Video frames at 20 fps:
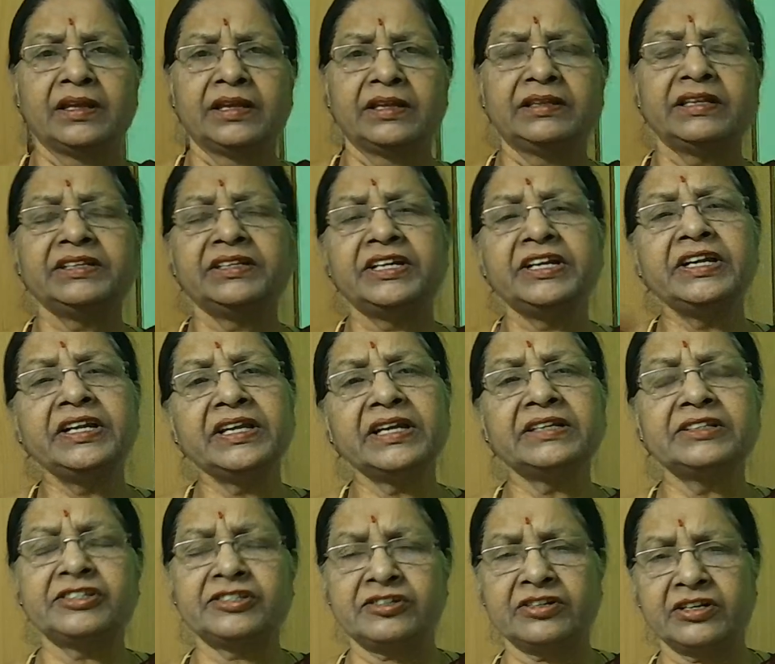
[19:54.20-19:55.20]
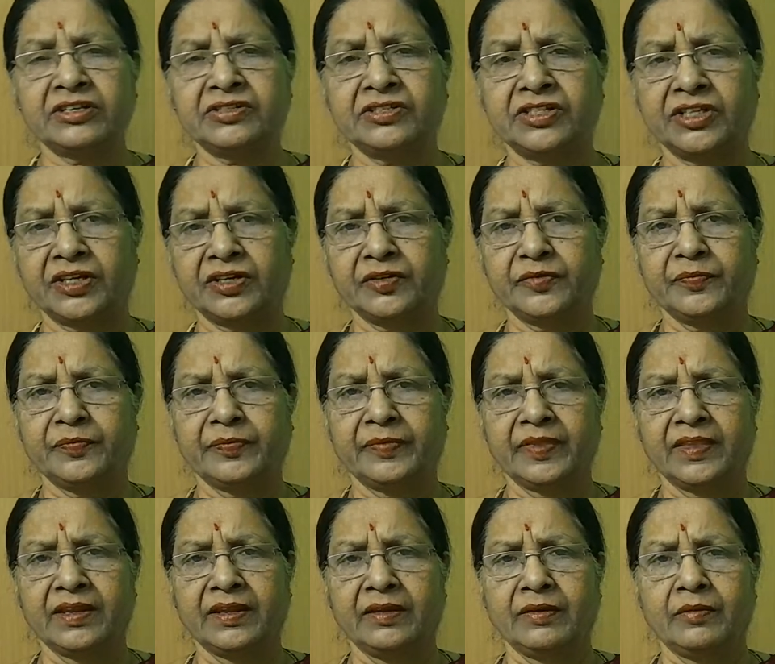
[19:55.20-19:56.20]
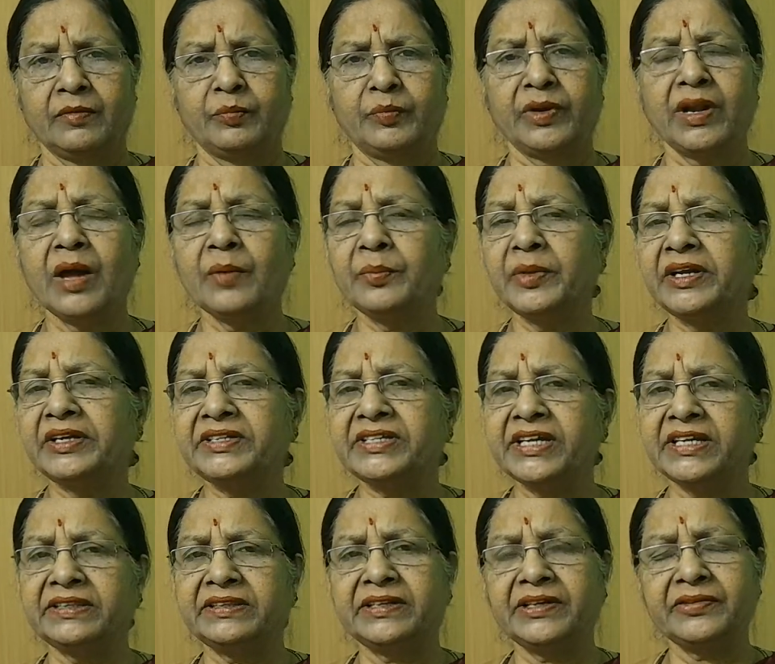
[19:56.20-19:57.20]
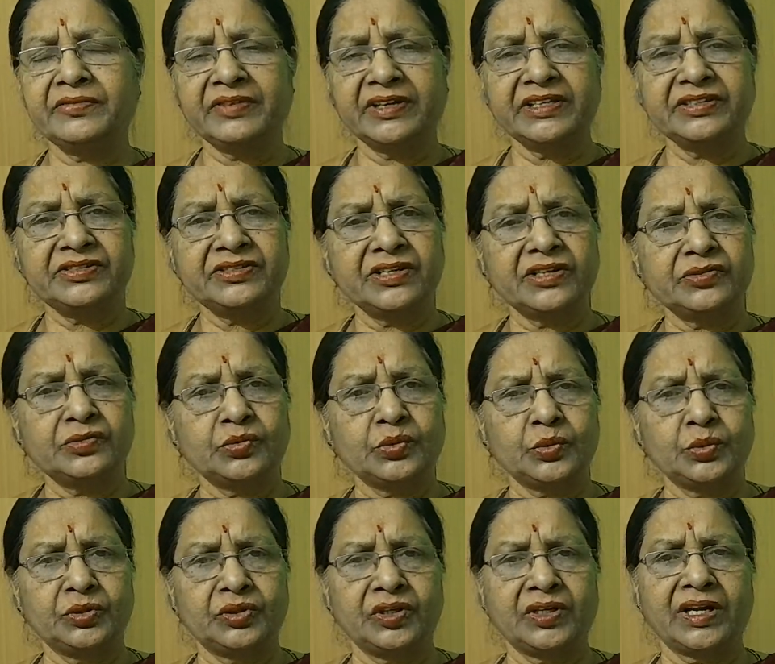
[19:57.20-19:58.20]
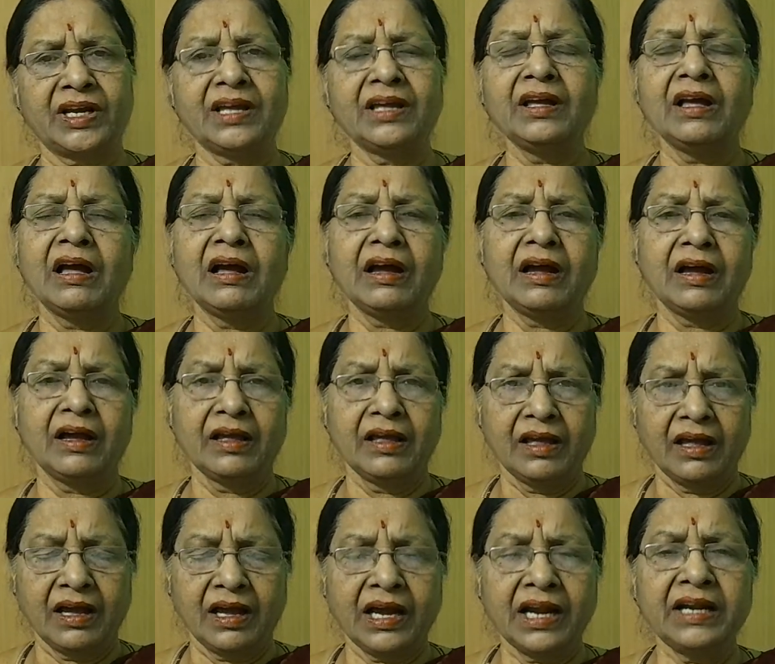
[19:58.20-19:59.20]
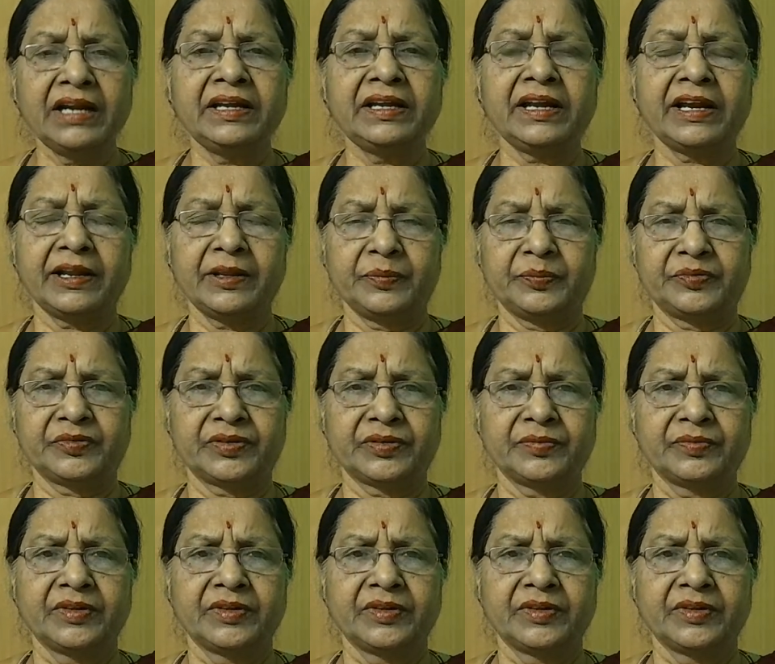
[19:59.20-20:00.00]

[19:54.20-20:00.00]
The Indian structure. Brahman, Kshatriya, Vaishya, Sudra and tribes.